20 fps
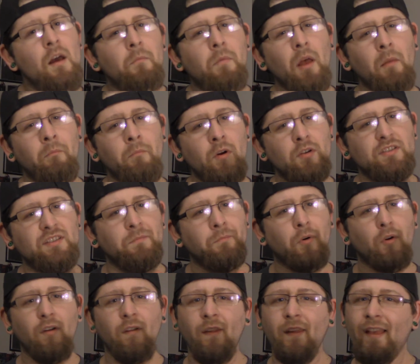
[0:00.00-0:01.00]
But most
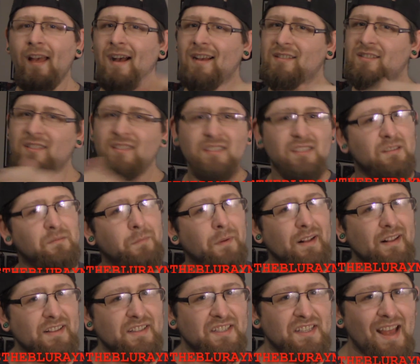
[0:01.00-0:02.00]
importantly, guys, this has
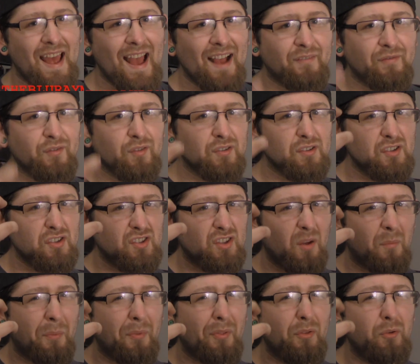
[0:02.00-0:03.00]
been Zack versus the
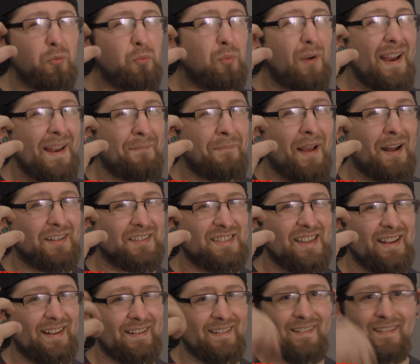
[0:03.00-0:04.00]
Blu-ray
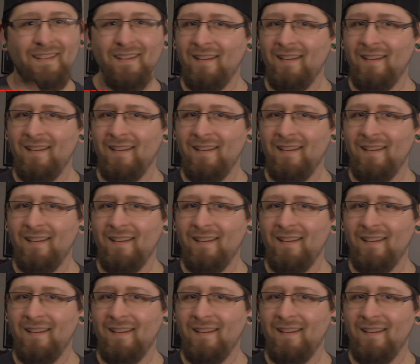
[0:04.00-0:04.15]
Mountain.